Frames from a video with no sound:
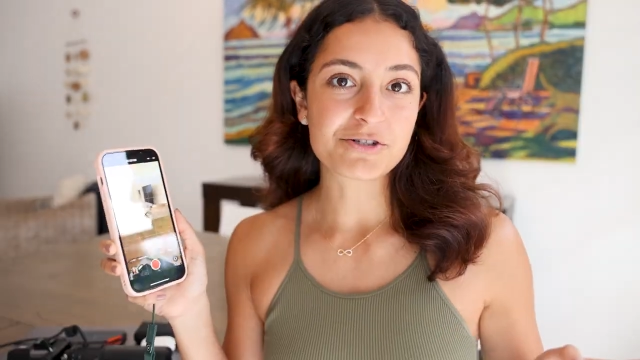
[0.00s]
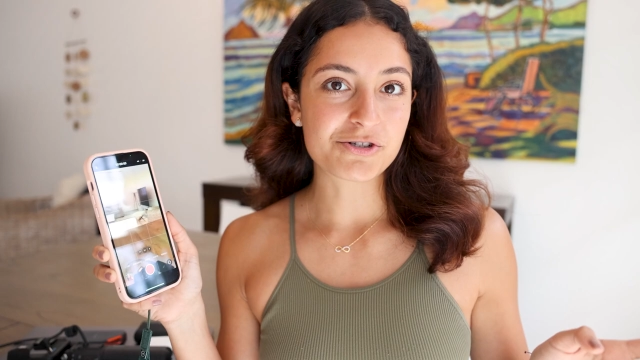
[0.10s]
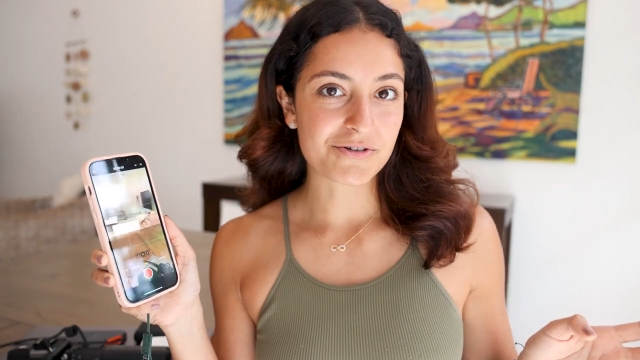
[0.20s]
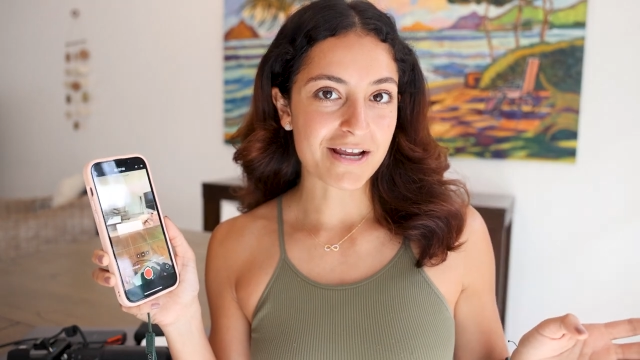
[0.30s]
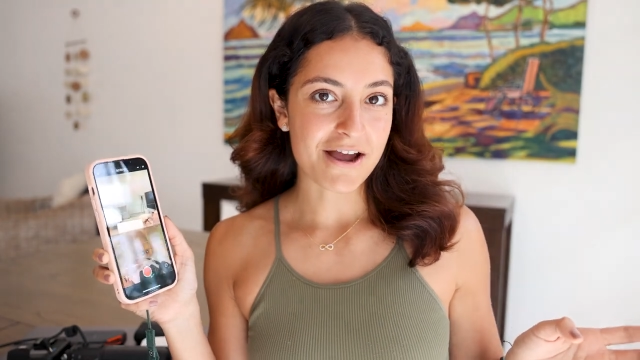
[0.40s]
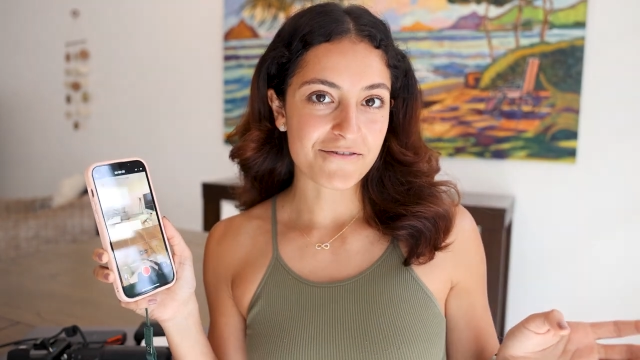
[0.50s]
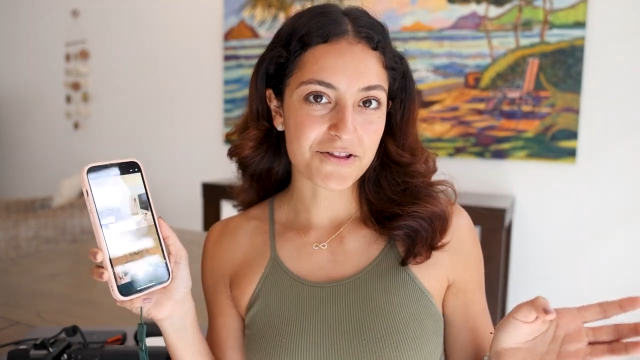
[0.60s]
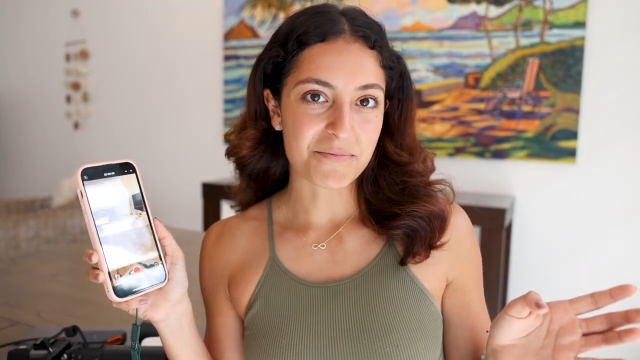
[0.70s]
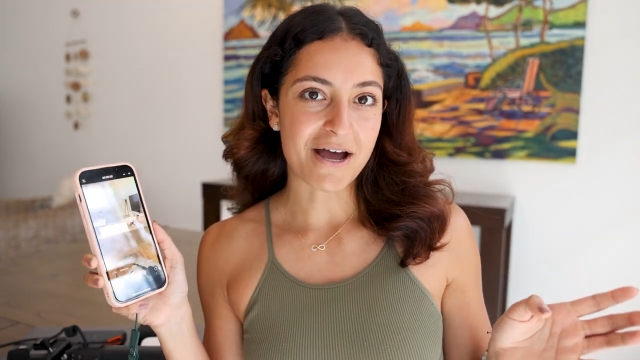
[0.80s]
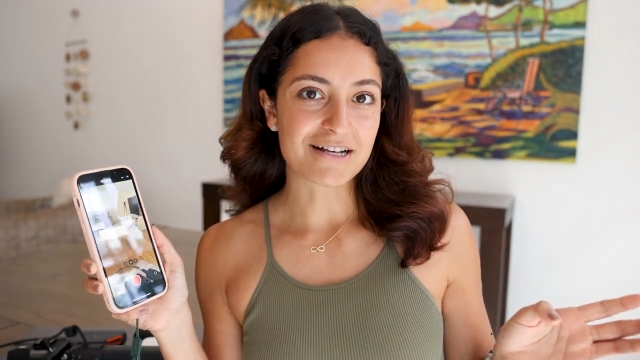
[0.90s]
been shooting at for
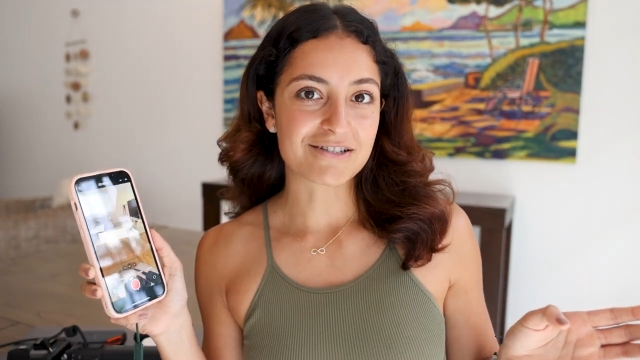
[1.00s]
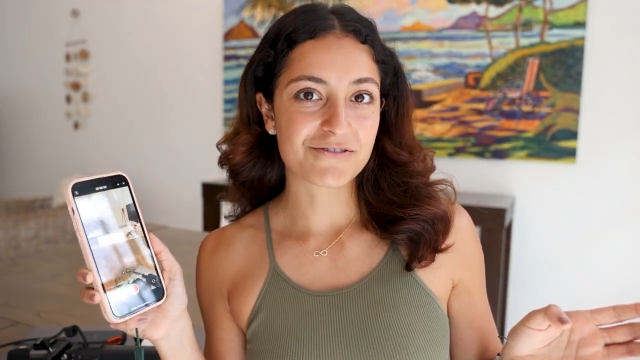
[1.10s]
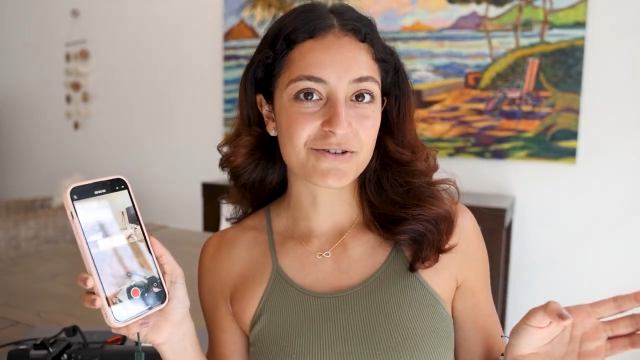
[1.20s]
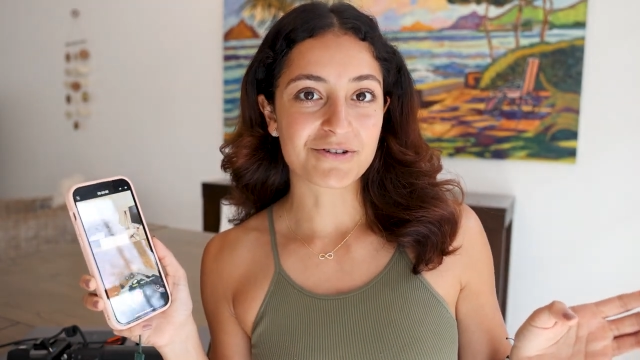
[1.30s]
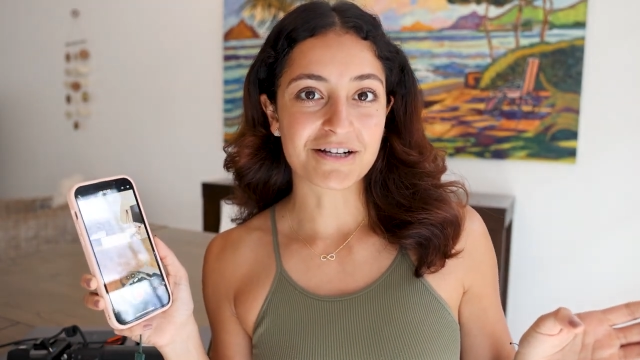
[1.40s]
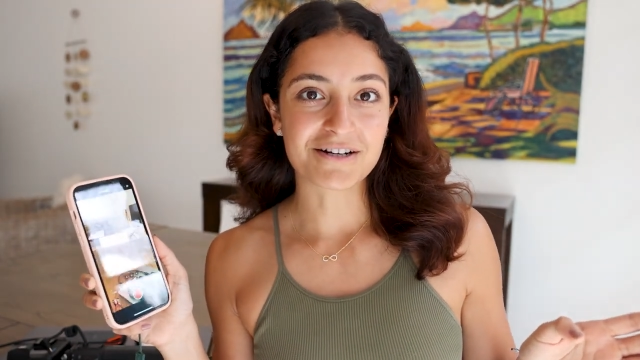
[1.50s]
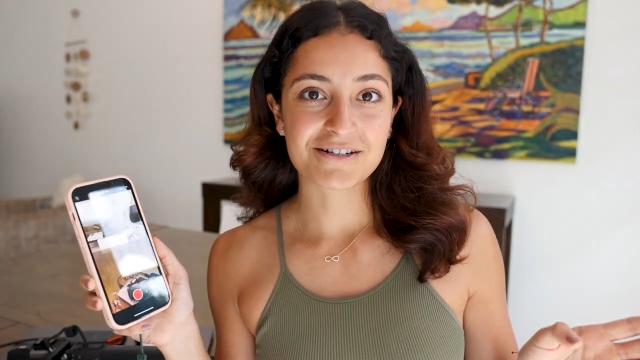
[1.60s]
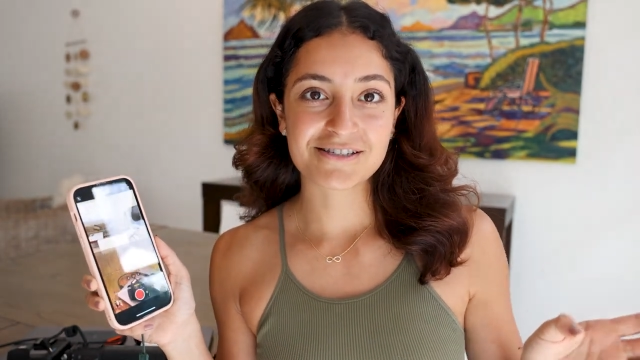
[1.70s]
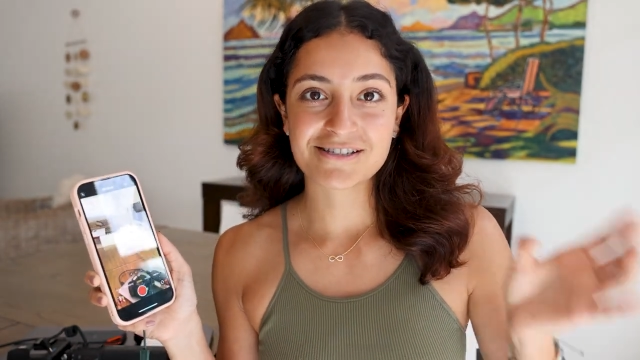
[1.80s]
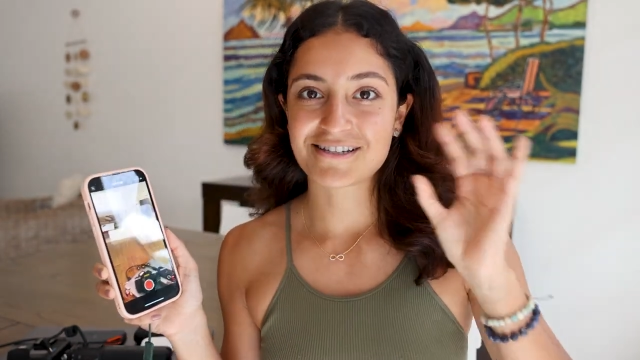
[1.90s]
the past few
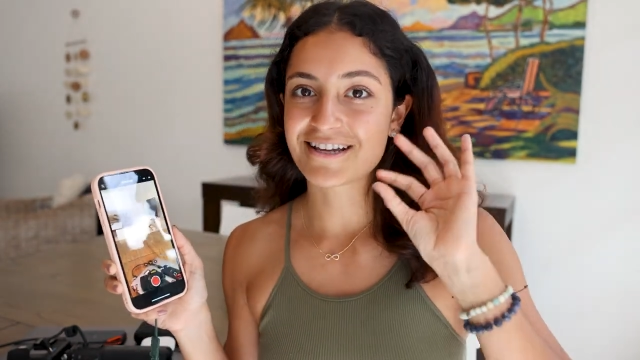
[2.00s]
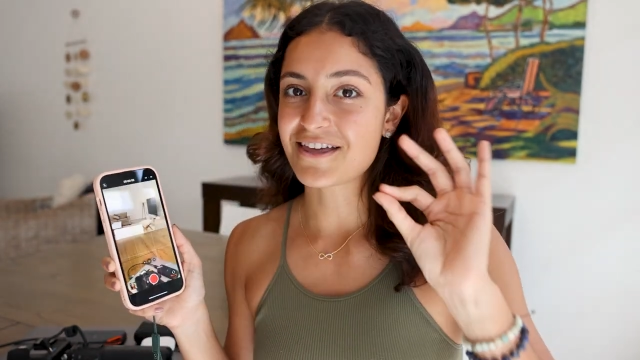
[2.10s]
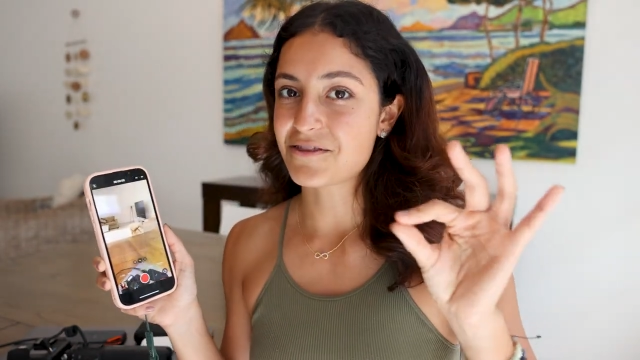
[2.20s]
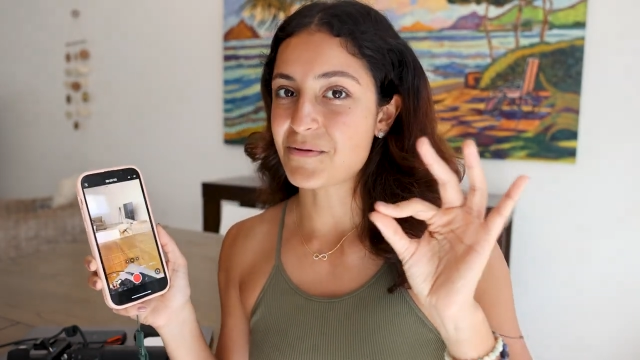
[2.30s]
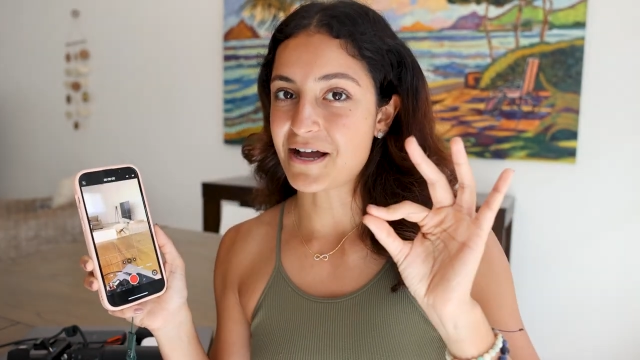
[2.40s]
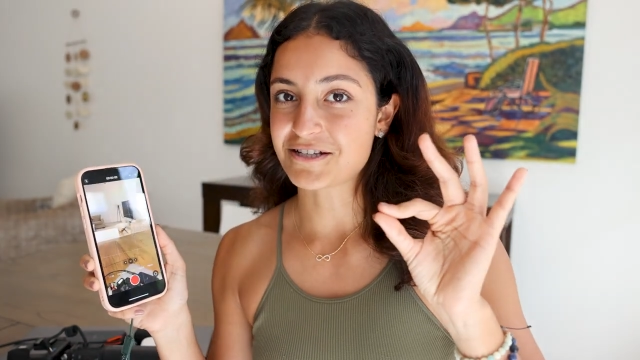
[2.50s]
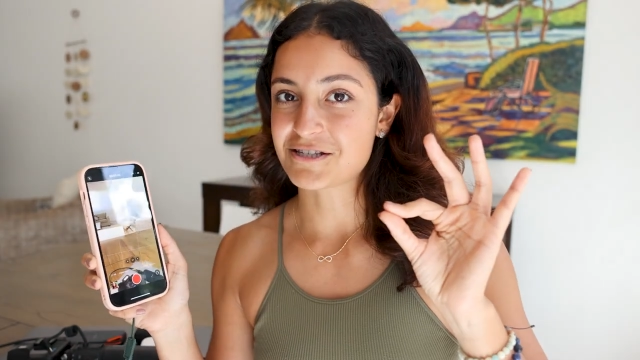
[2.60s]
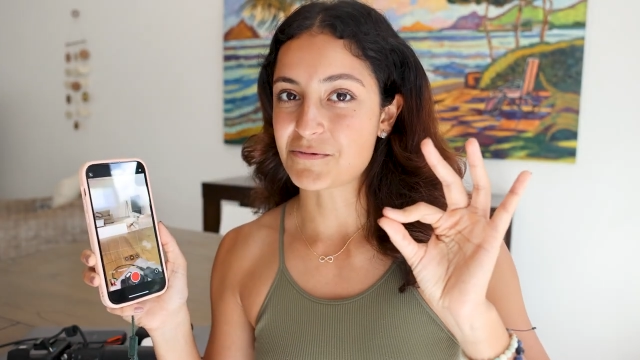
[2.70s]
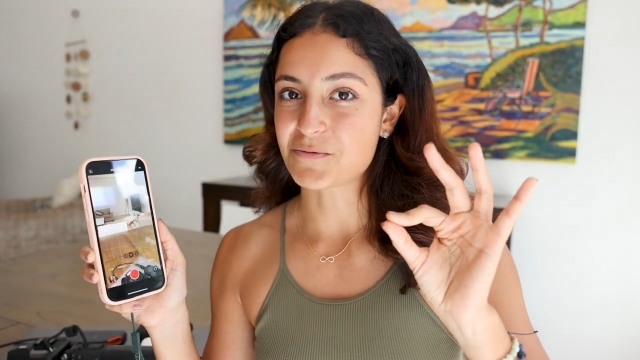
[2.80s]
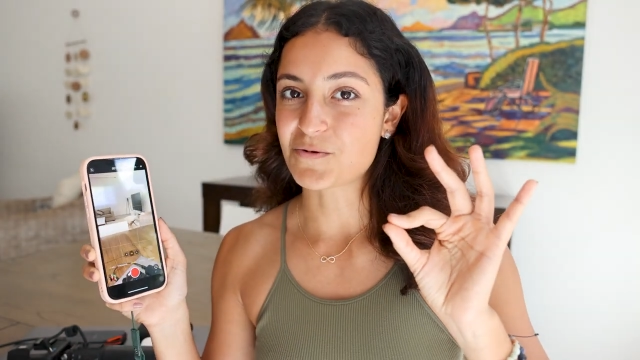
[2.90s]
years to get the
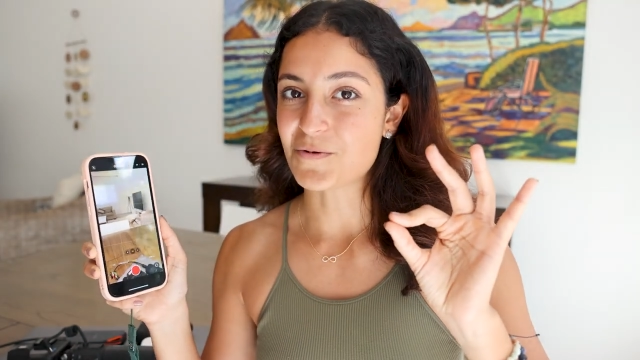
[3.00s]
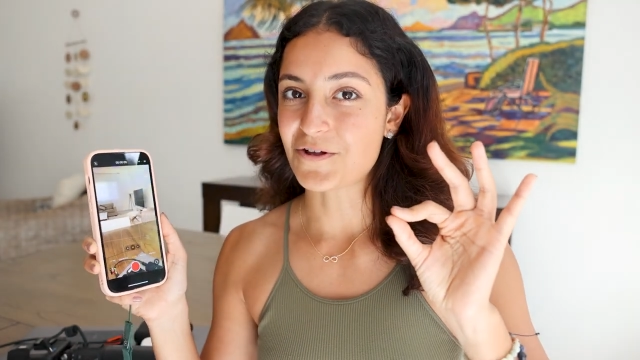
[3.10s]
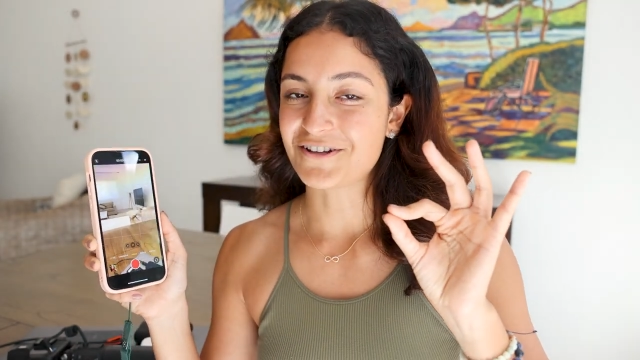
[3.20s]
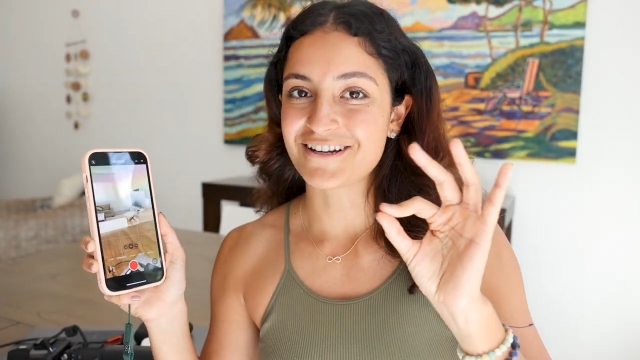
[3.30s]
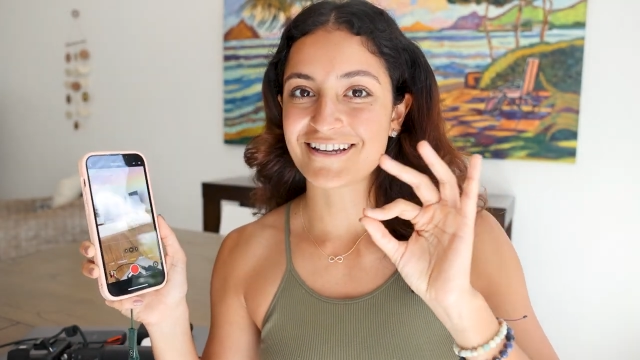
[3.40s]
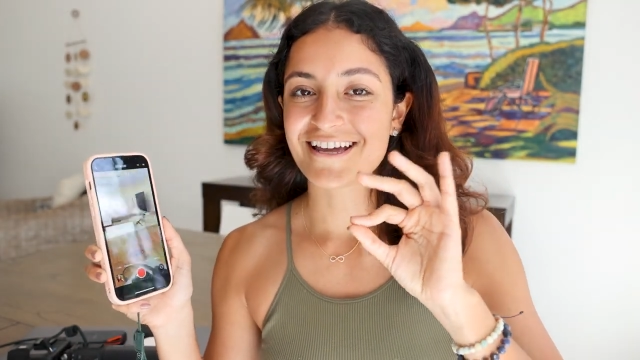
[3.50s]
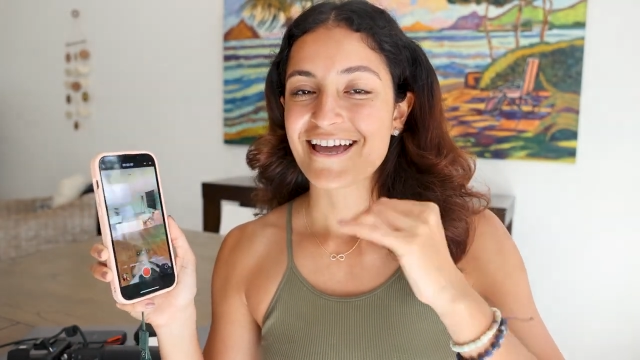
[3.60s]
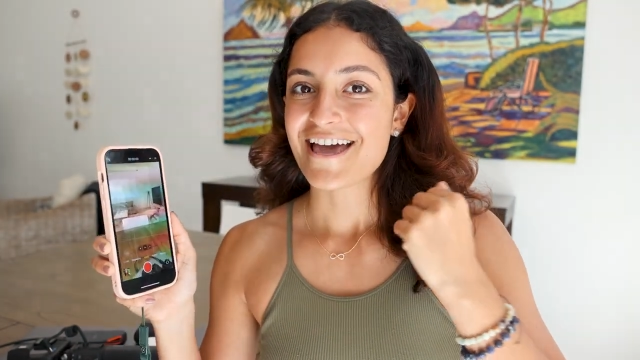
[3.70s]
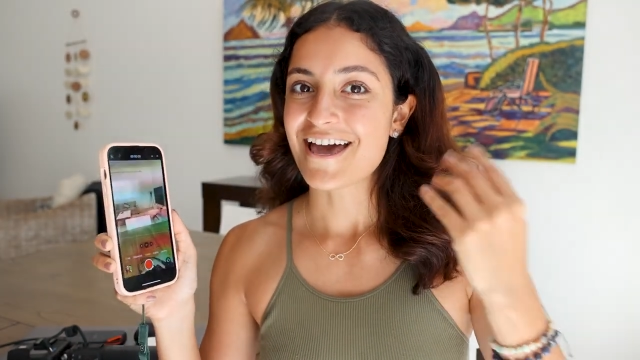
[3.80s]
maximum quality